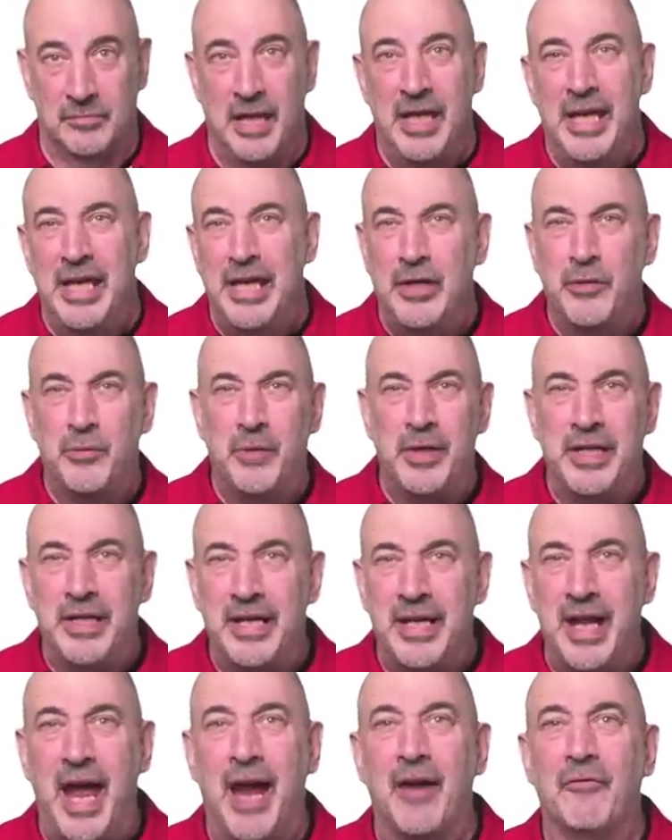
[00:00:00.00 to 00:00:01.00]
He
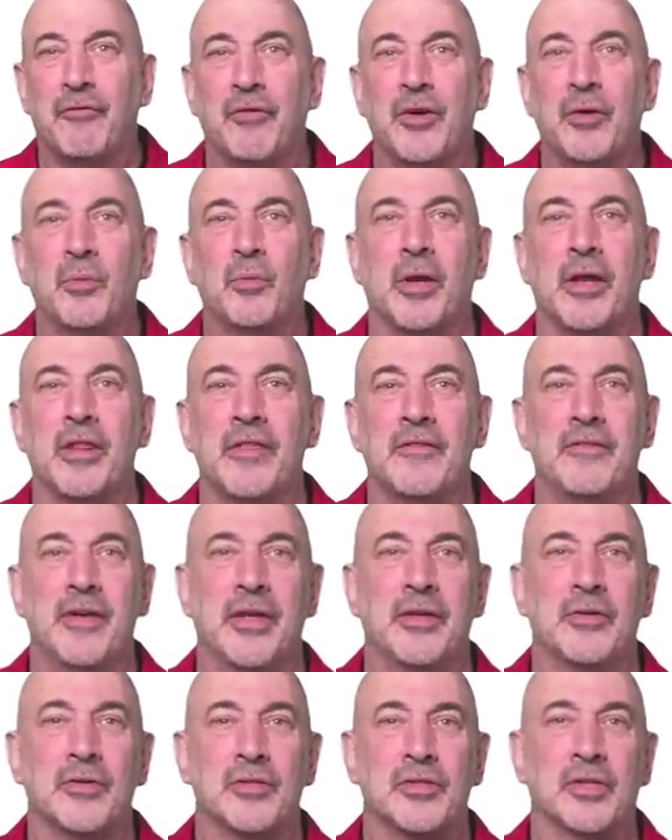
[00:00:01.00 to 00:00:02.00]
greeted every one of the
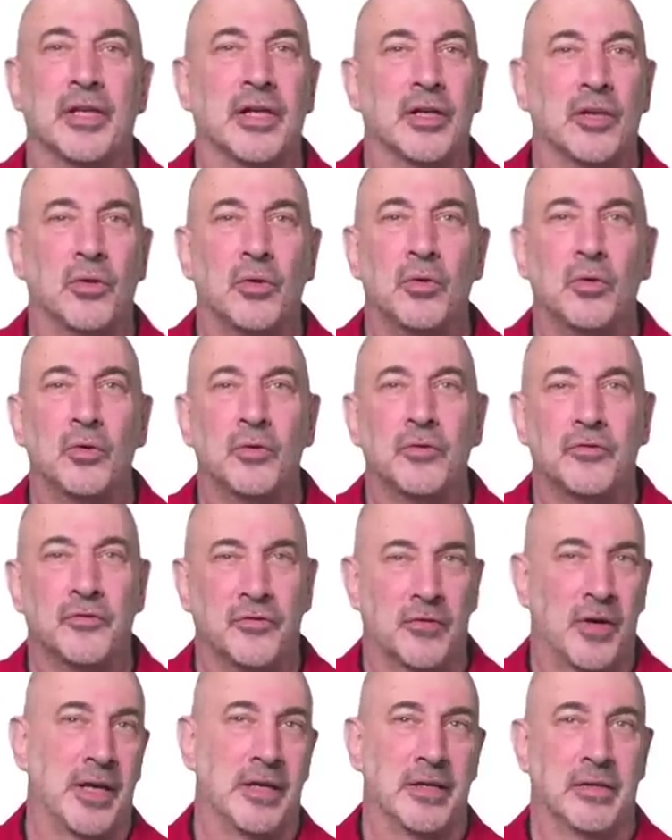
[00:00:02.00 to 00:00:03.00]
vendors like an old
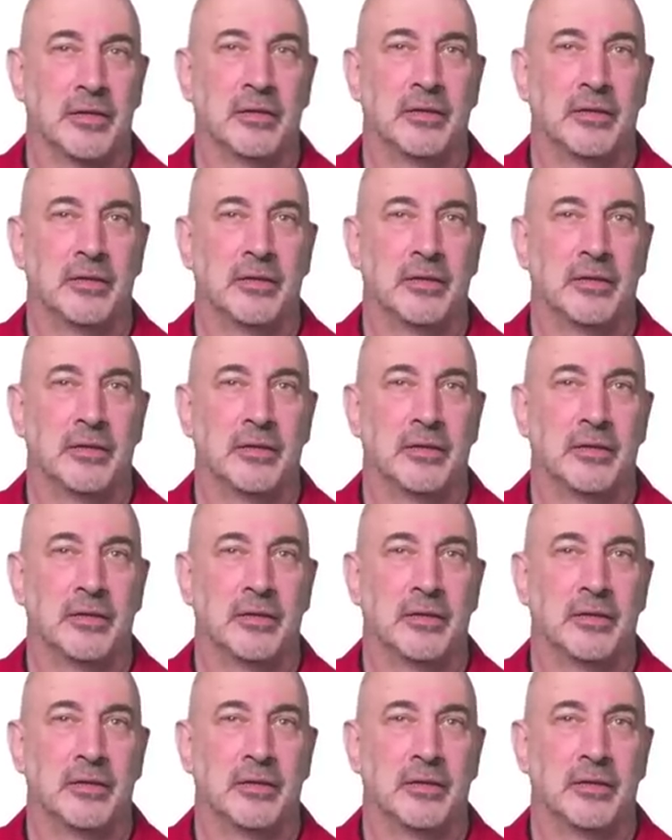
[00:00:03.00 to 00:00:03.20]
friend.